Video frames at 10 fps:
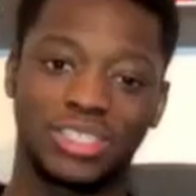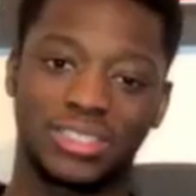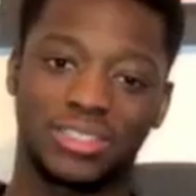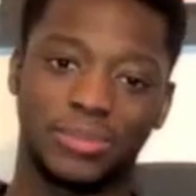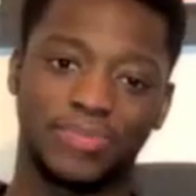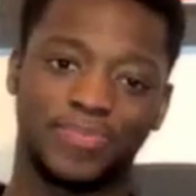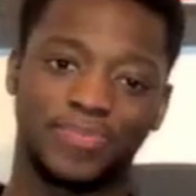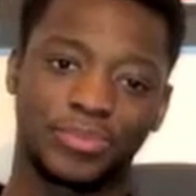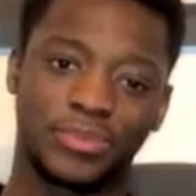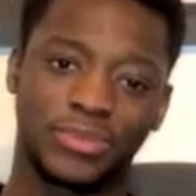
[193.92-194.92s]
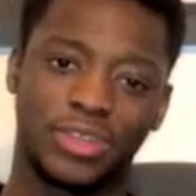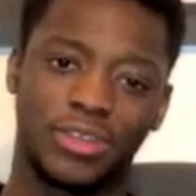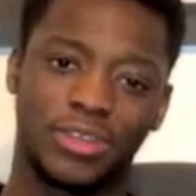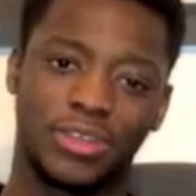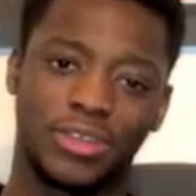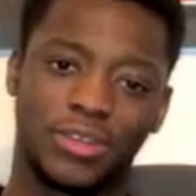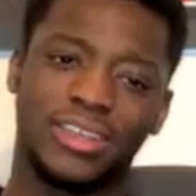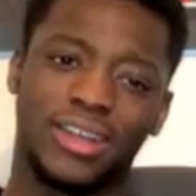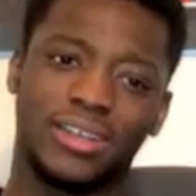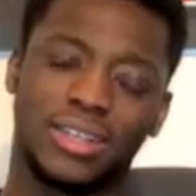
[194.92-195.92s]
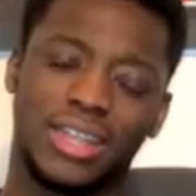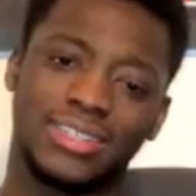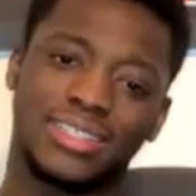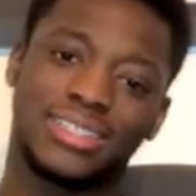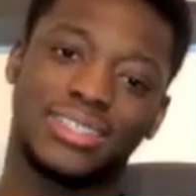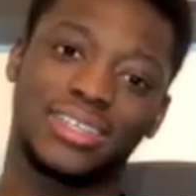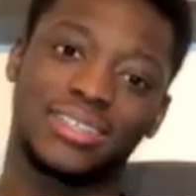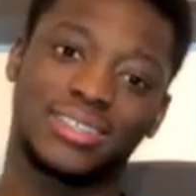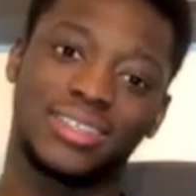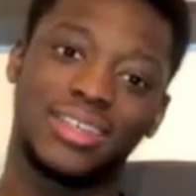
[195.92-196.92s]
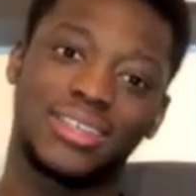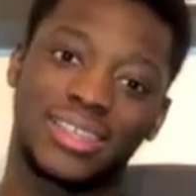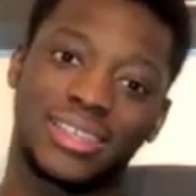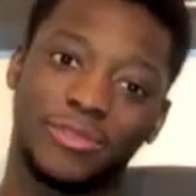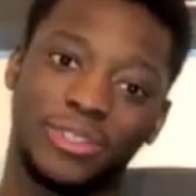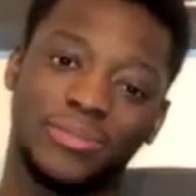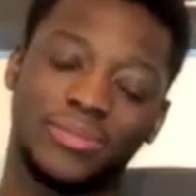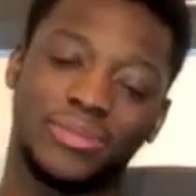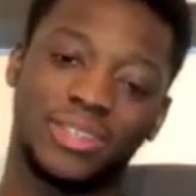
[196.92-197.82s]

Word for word: system from that young, like six, seven?